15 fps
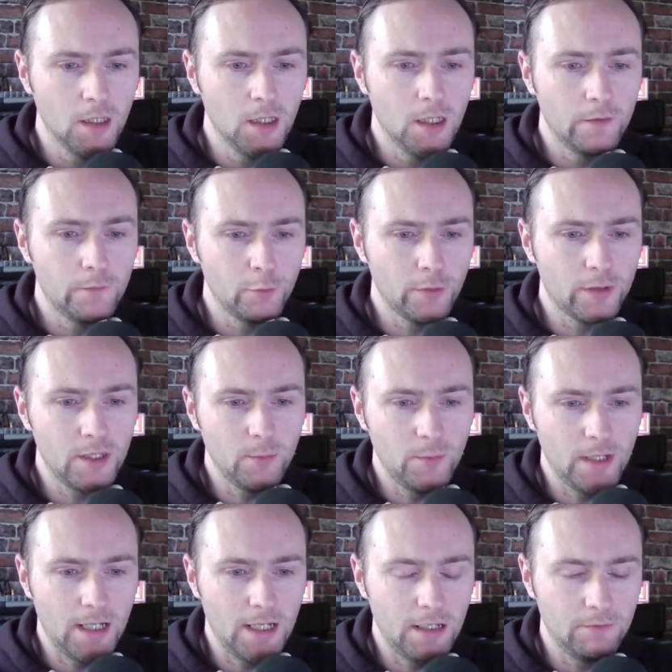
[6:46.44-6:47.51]
Fourth game we
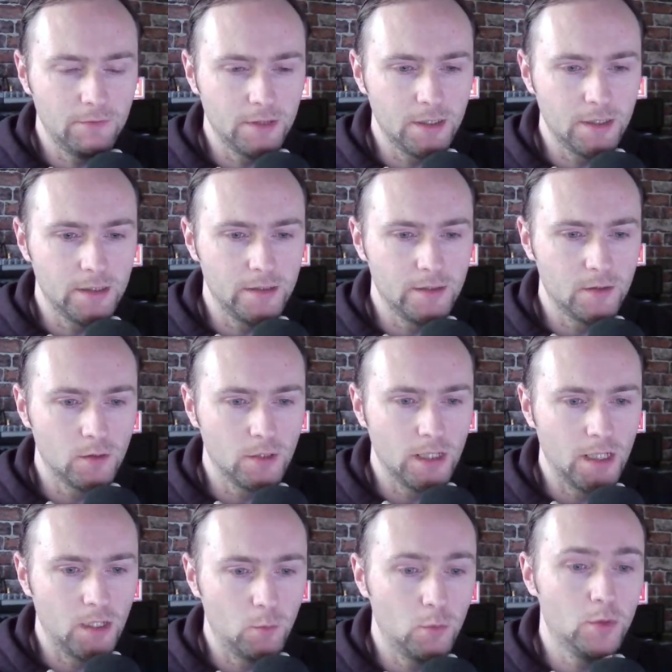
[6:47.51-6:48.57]
have is
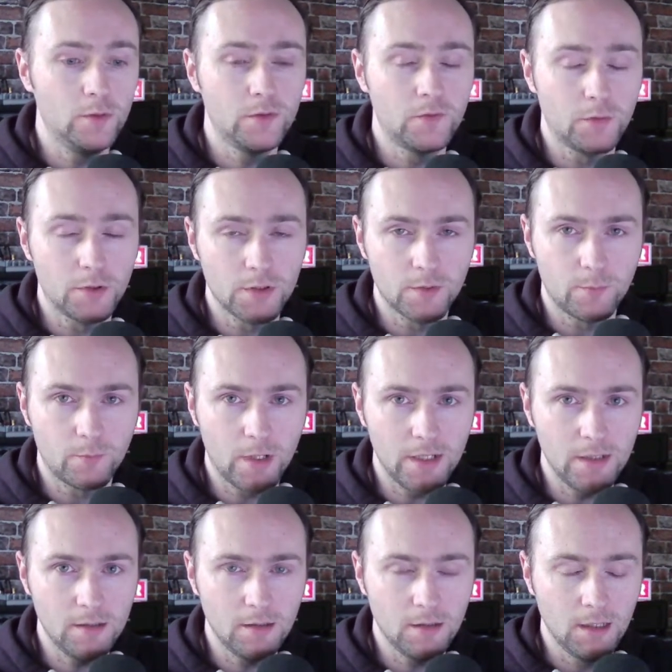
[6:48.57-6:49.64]
Wolves versus
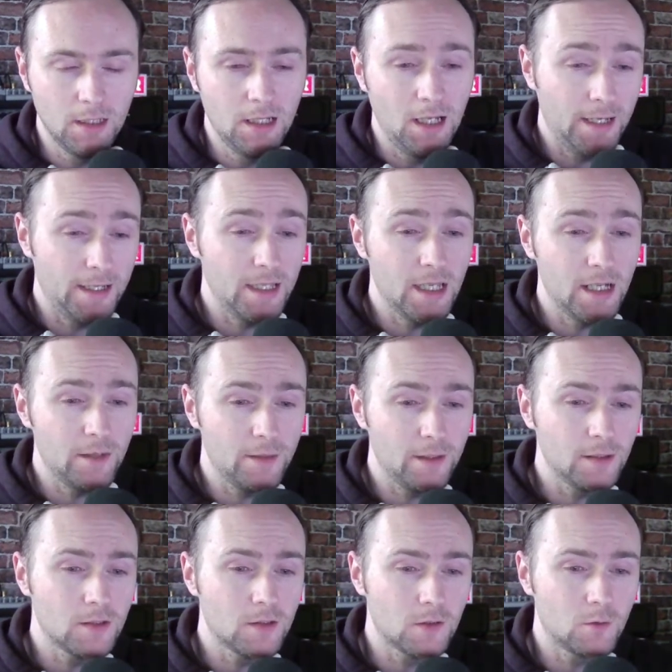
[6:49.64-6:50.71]
Brighton. Again, I think
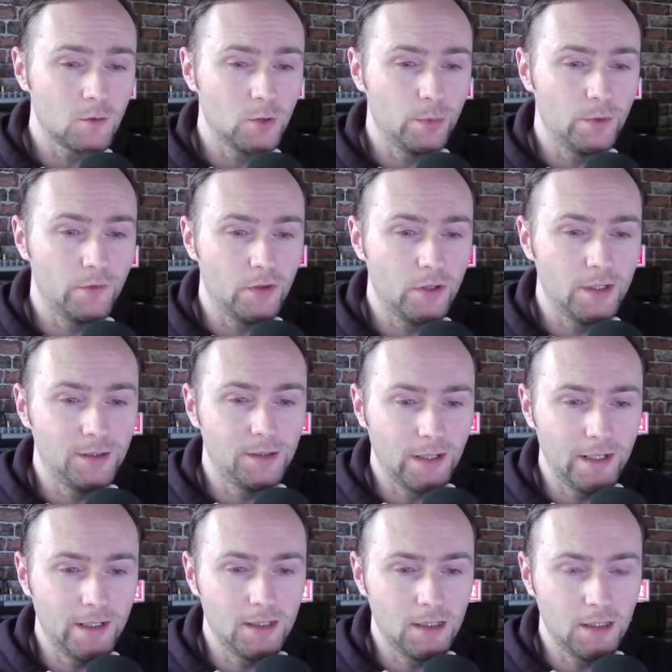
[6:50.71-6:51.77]
this is going to be a very
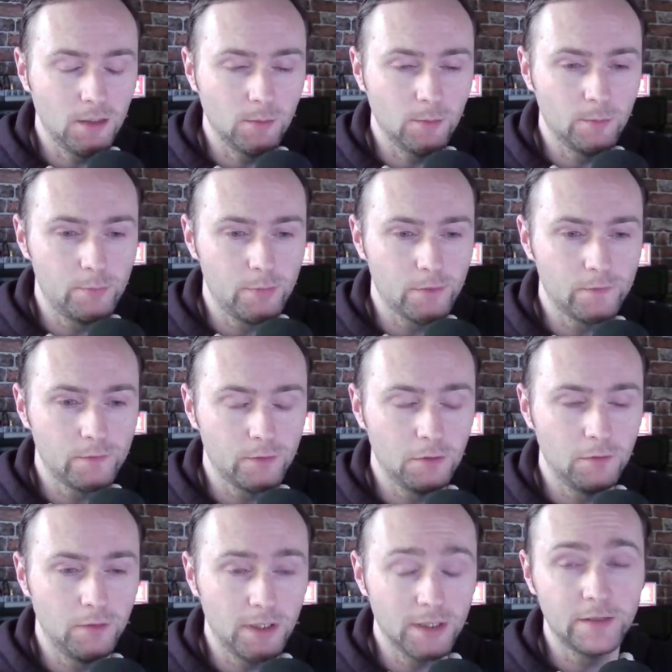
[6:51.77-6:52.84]
tight game, but for
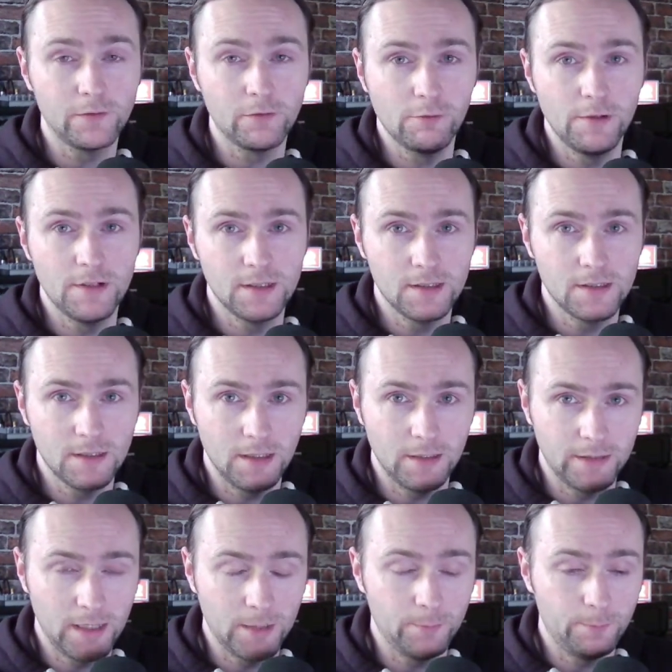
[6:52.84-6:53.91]
very different reasons in
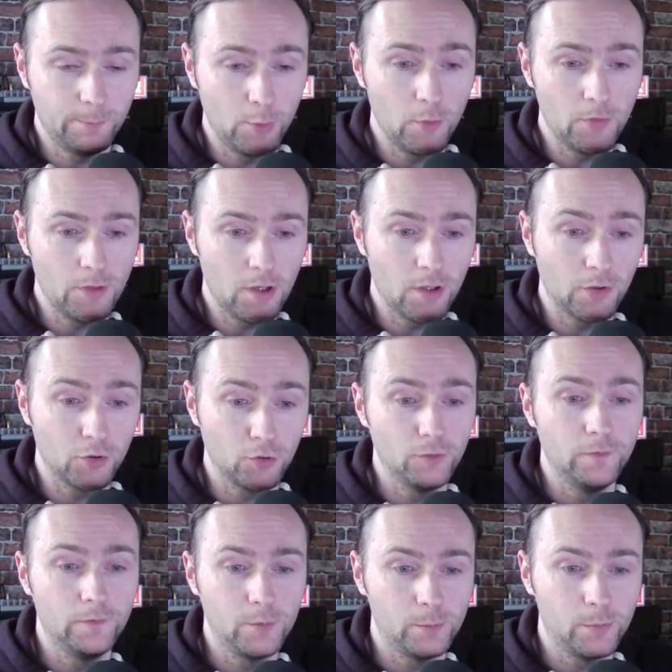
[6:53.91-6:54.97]
that both are good
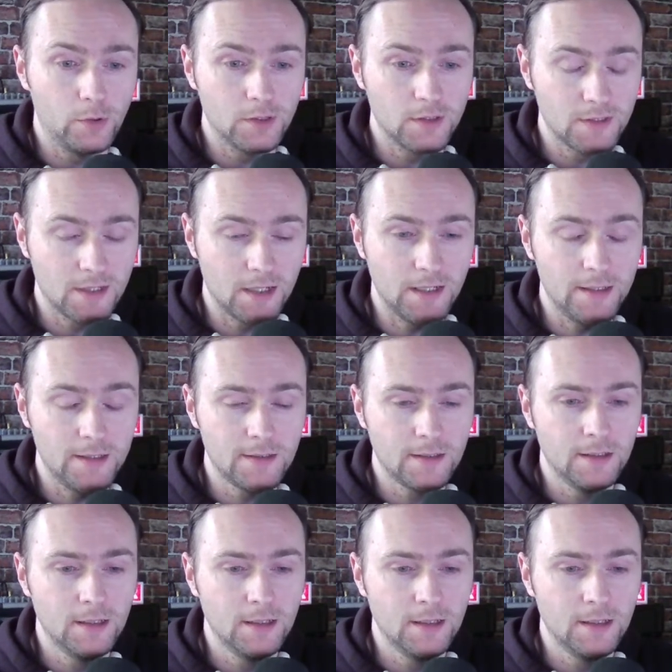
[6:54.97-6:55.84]
footballing sides.